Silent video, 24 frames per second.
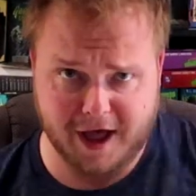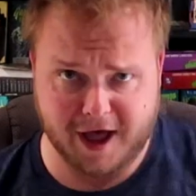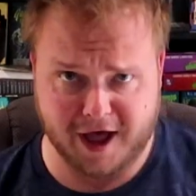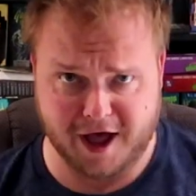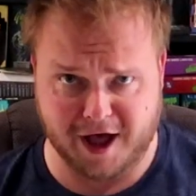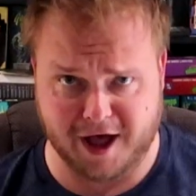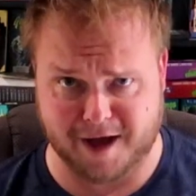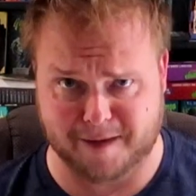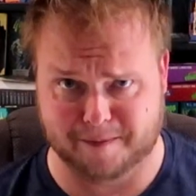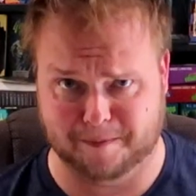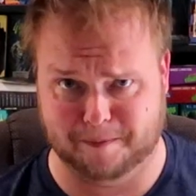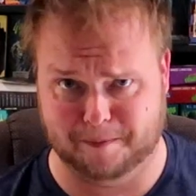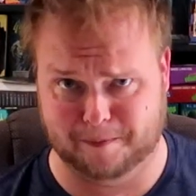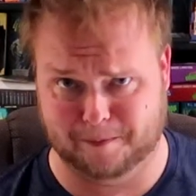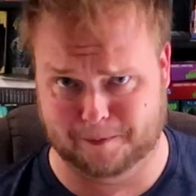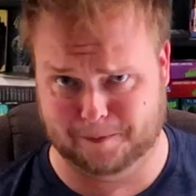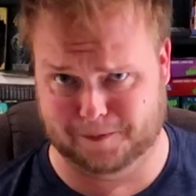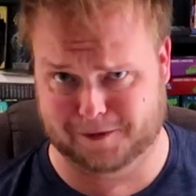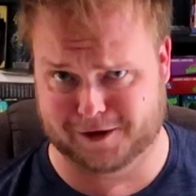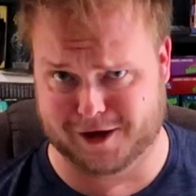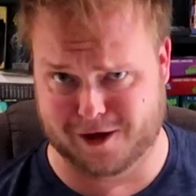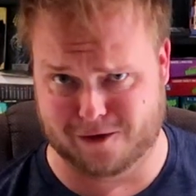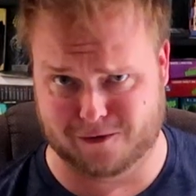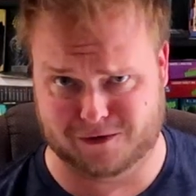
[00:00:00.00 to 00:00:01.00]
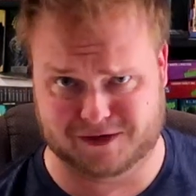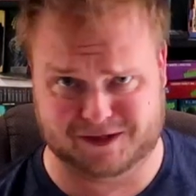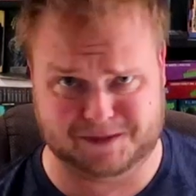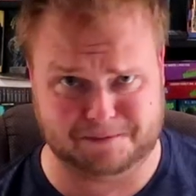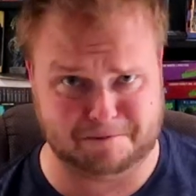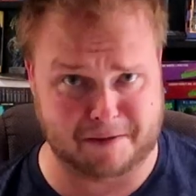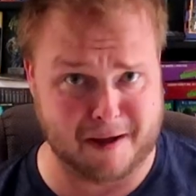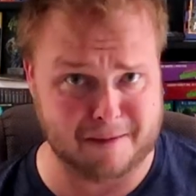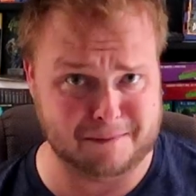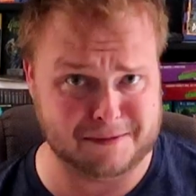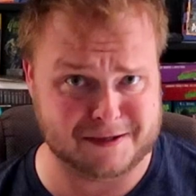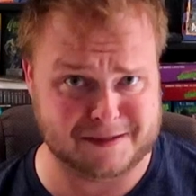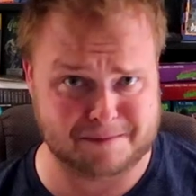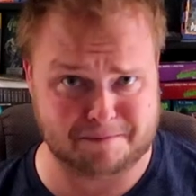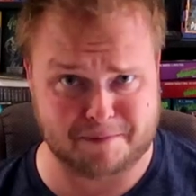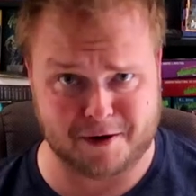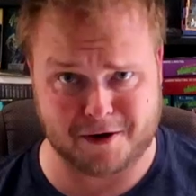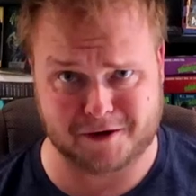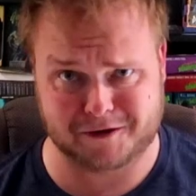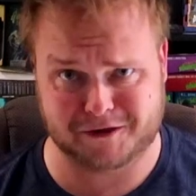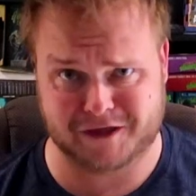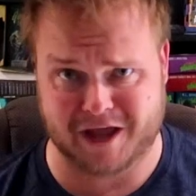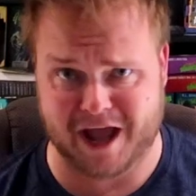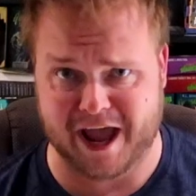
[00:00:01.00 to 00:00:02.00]
a Goosebumps
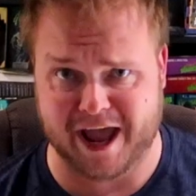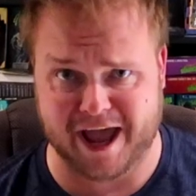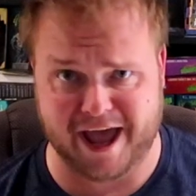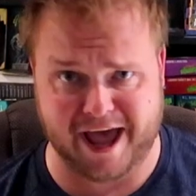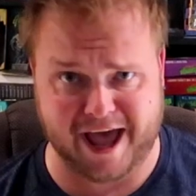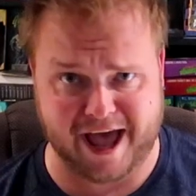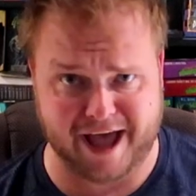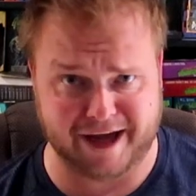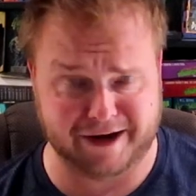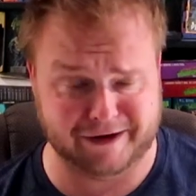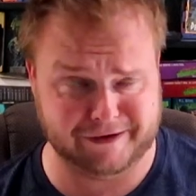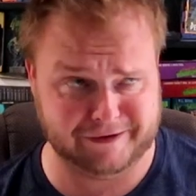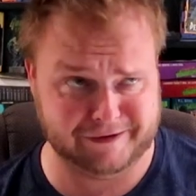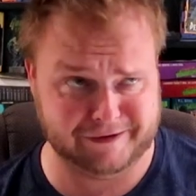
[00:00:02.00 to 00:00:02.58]
birthday hat.